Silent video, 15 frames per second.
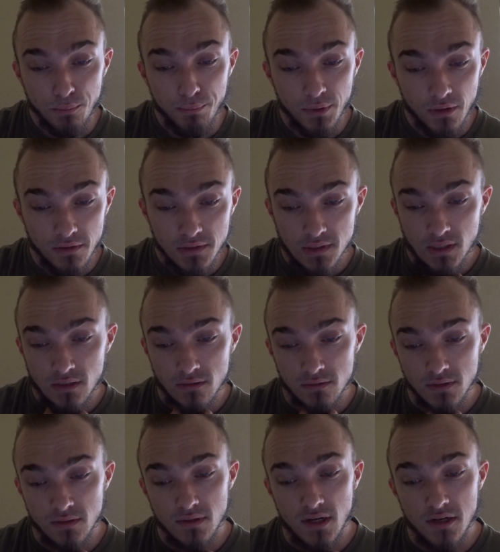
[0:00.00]
burnt out
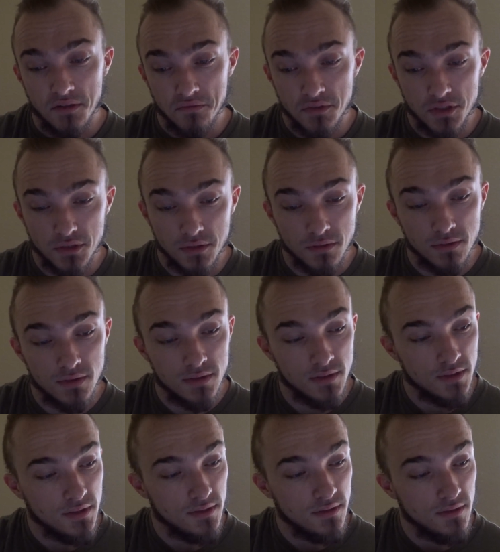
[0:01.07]
and out of juice,
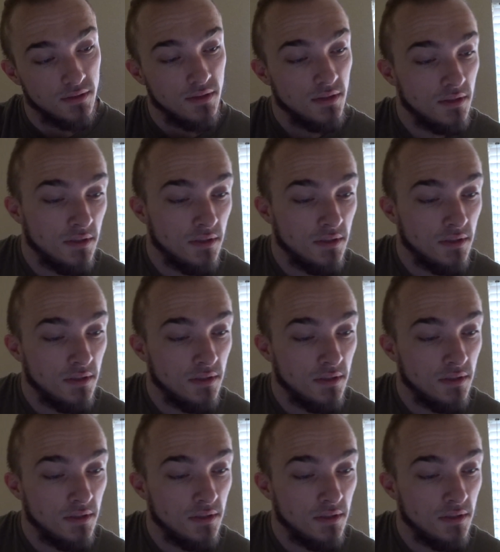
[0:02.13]
and